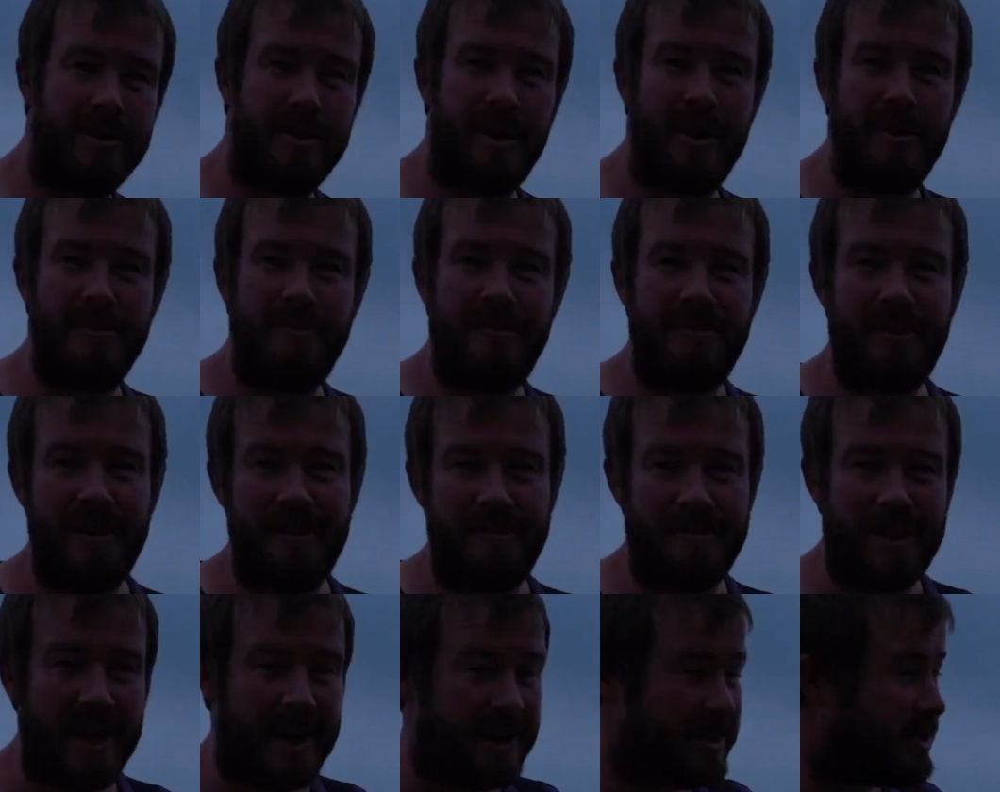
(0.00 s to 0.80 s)
know,
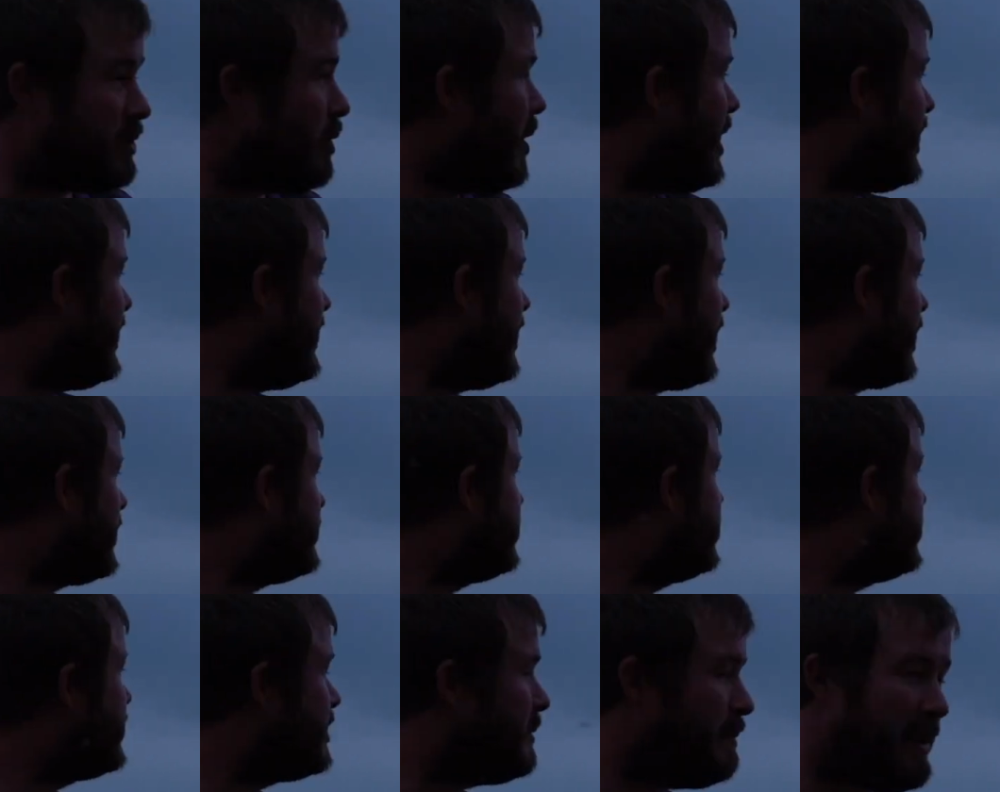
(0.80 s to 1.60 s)
15-20
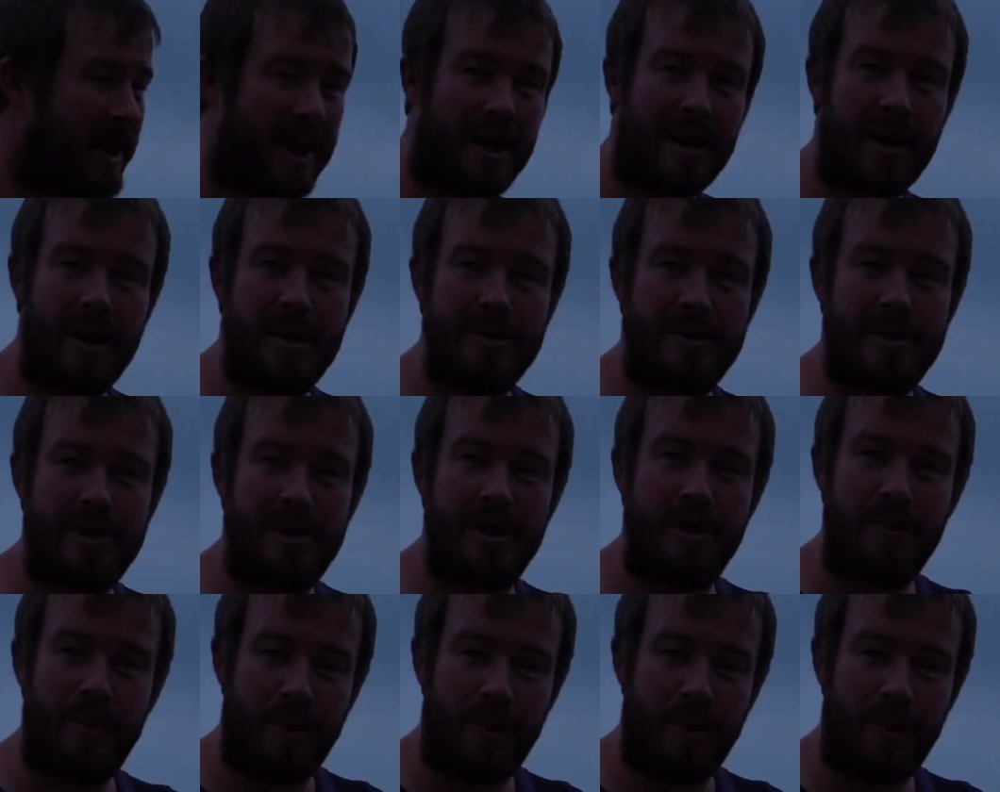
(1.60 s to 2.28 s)
yards, just a bit close to the